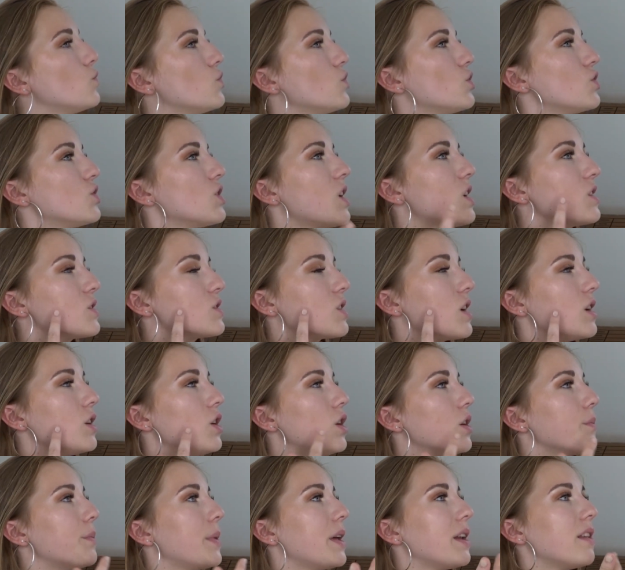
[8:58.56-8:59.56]
Does that side
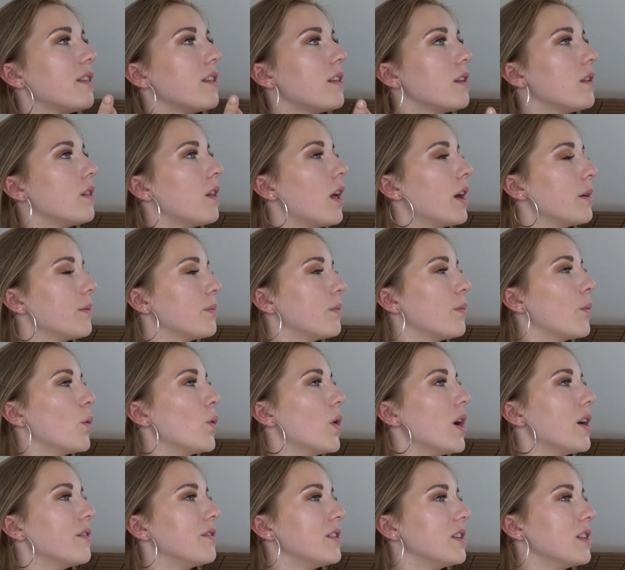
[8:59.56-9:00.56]
look better, than, like
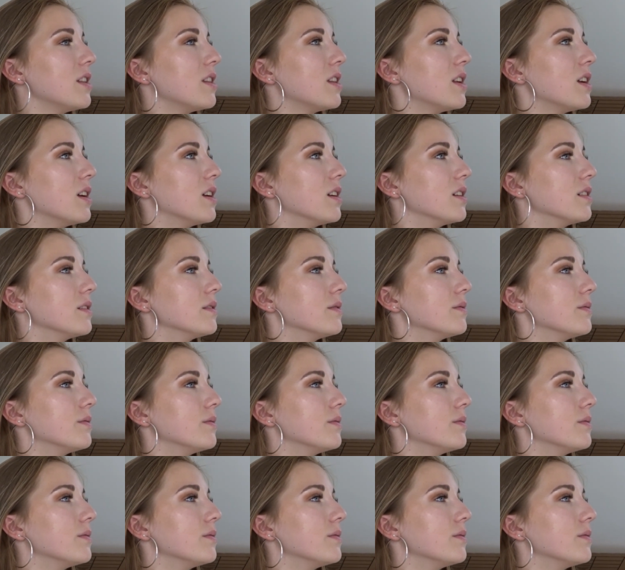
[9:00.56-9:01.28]
more heavy than that?